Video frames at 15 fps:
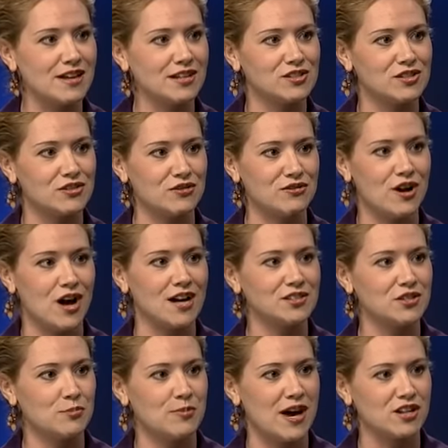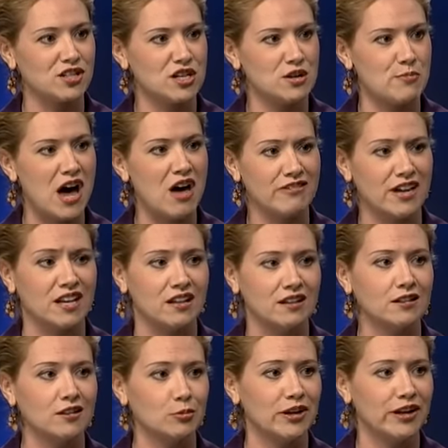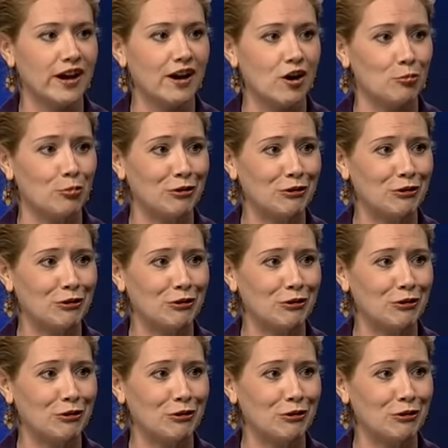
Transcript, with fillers: things that they're not so passionate about, they need a little bit of help.